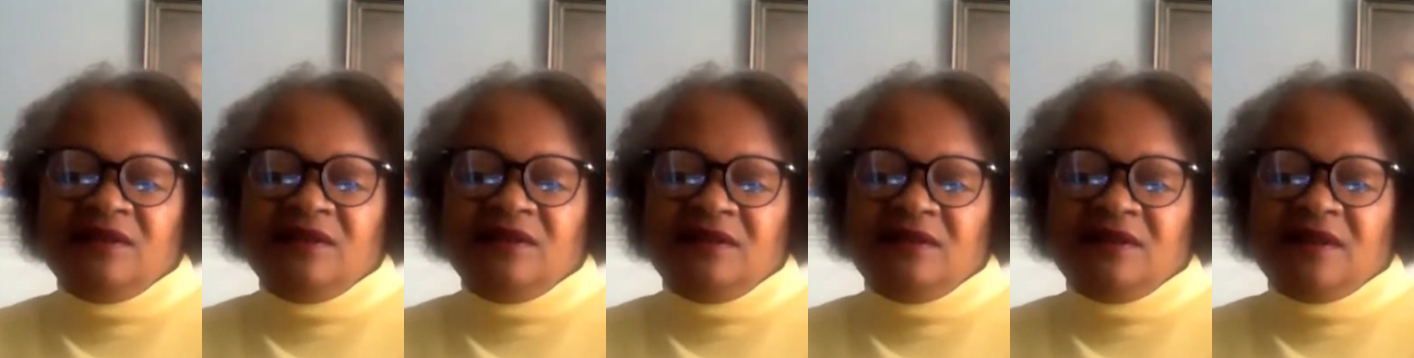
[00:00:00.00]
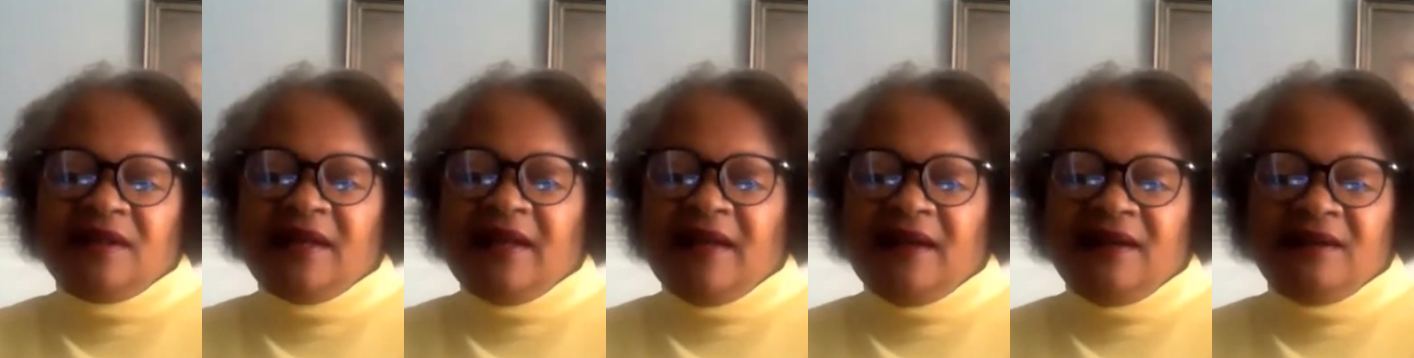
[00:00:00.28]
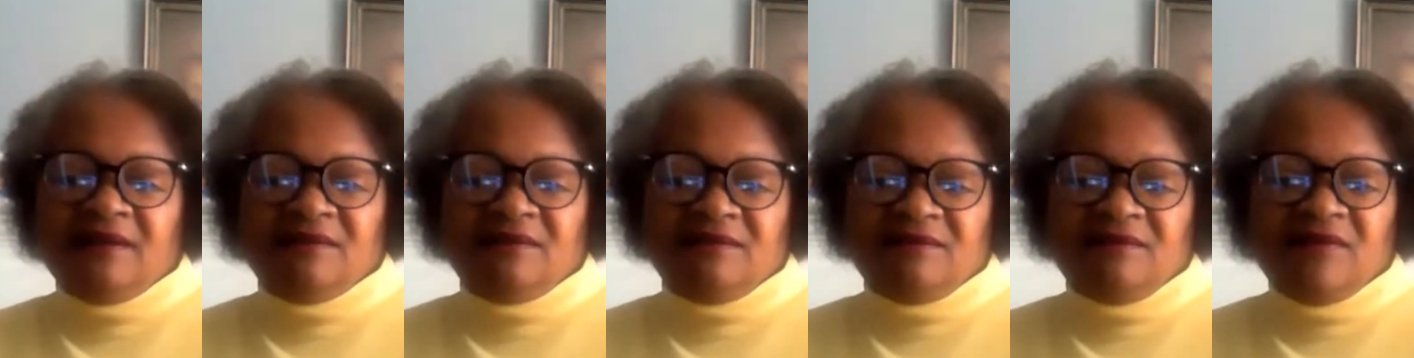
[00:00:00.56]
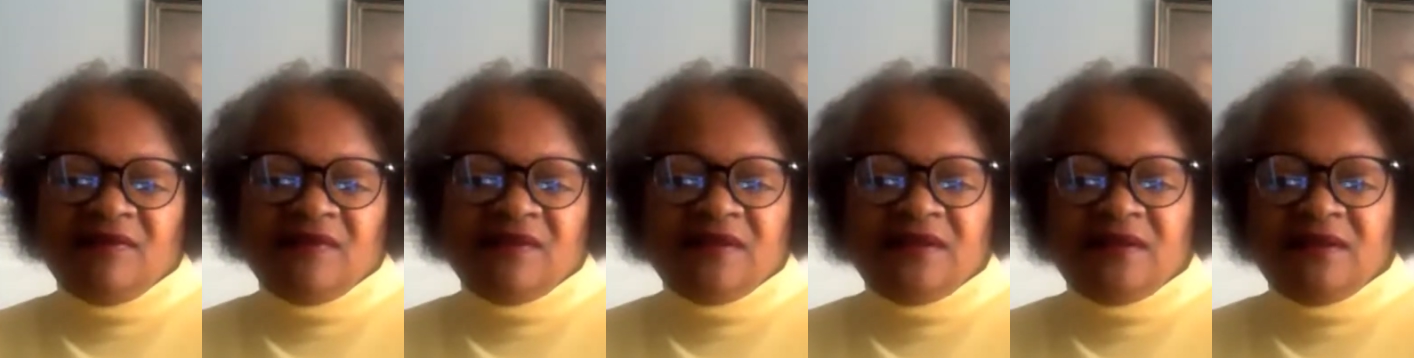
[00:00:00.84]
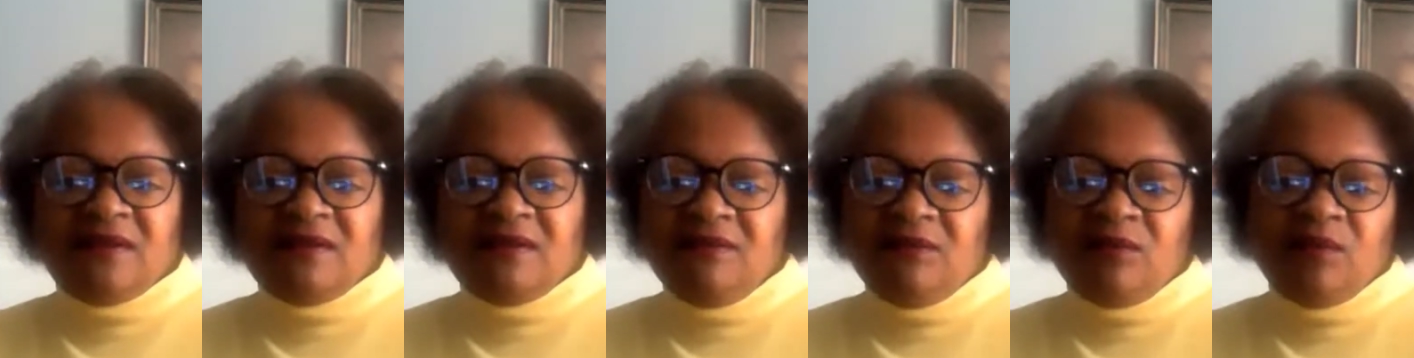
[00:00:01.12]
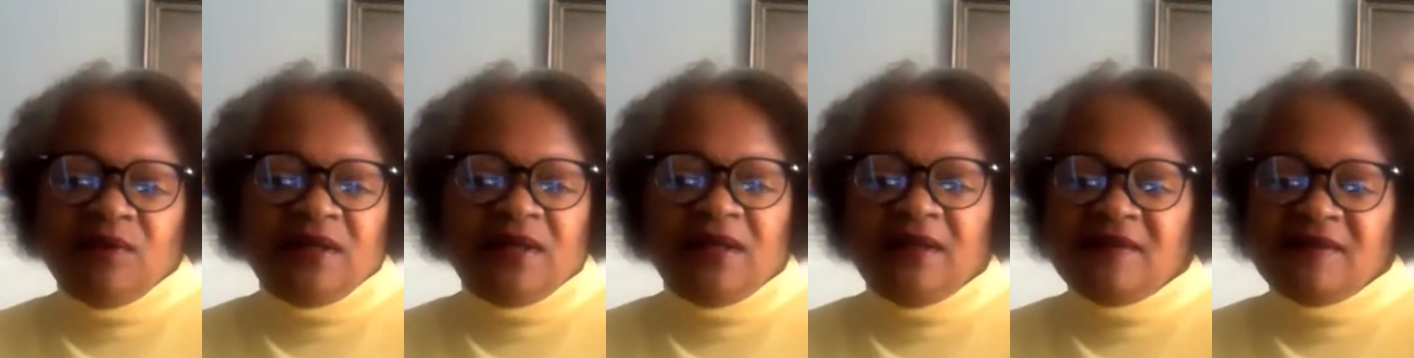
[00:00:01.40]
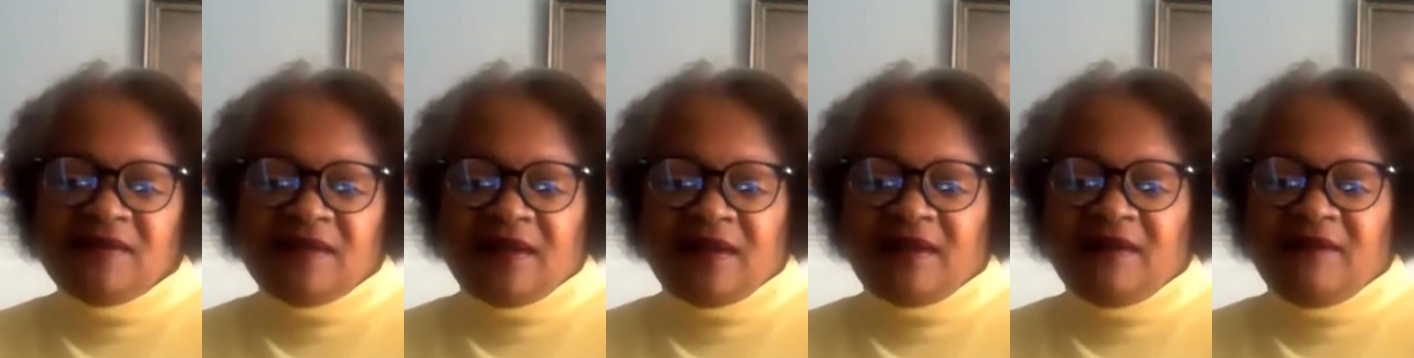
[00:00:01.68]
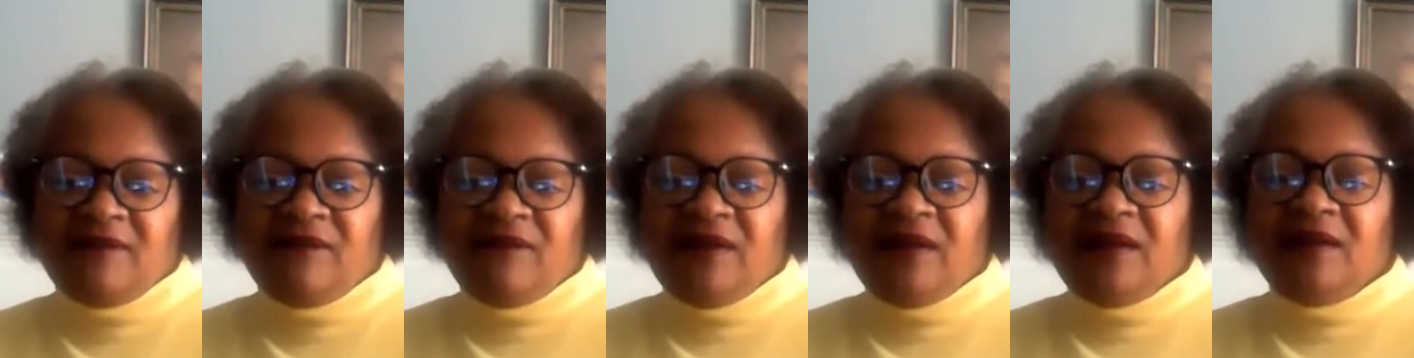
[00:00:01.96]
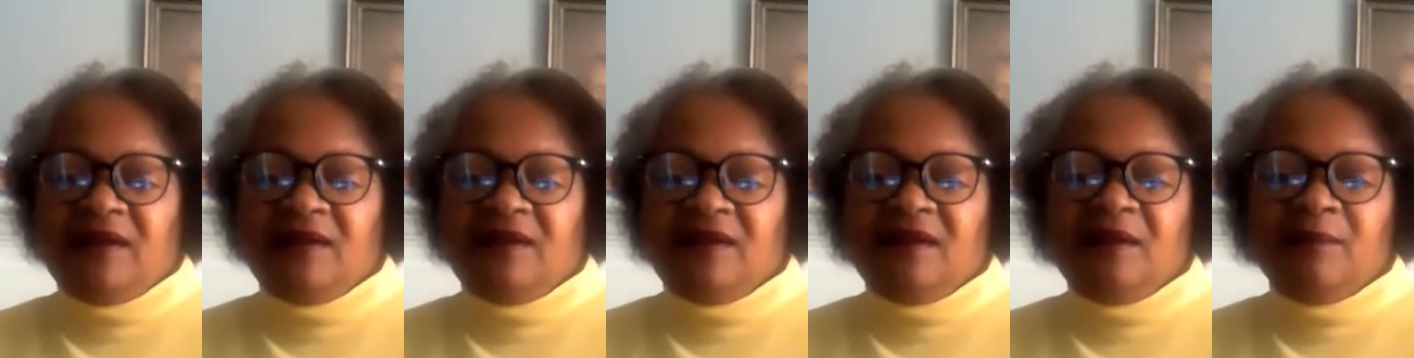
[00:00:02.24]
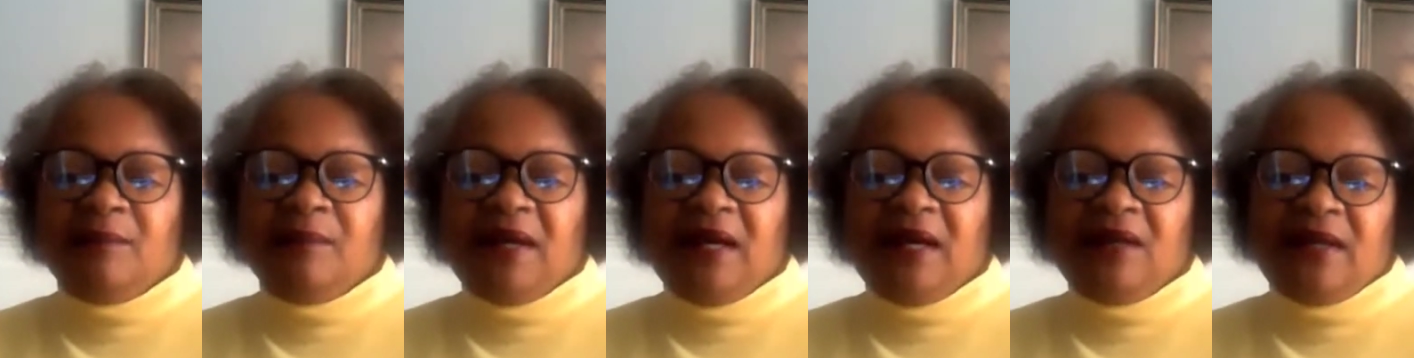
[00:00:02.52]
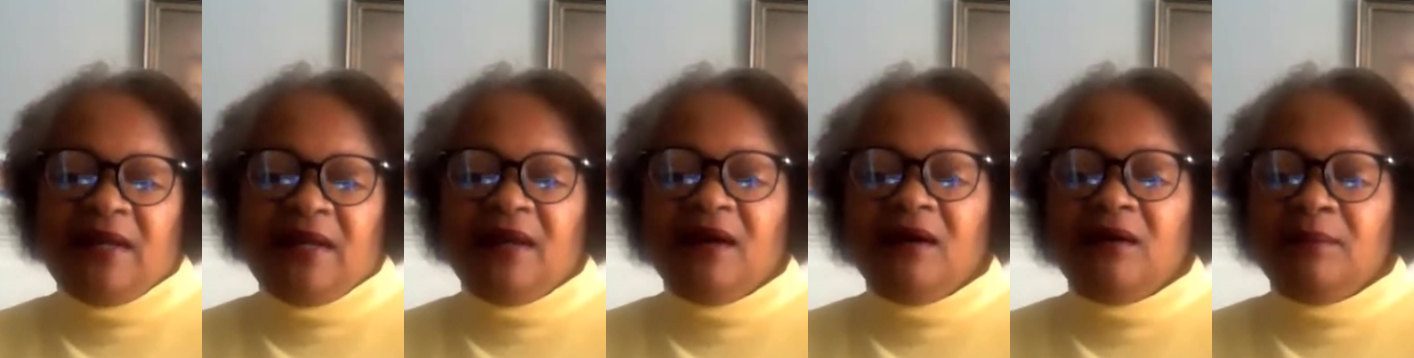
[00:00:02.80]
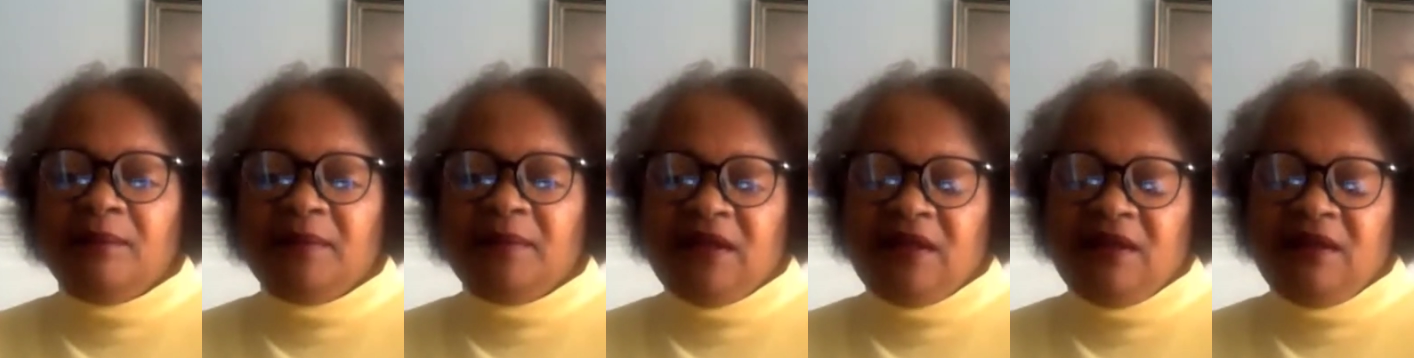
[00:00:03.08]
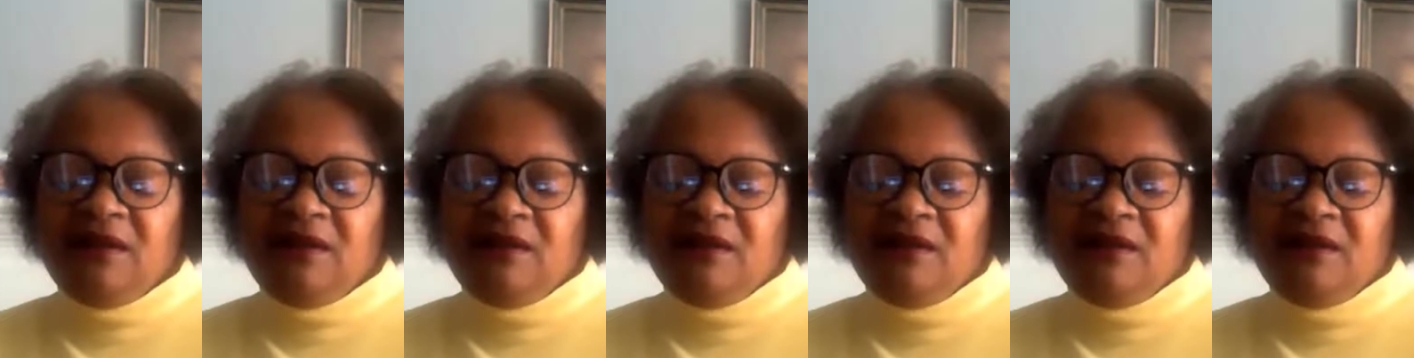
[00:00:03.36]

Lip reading: look out and see what else I could find that might help me.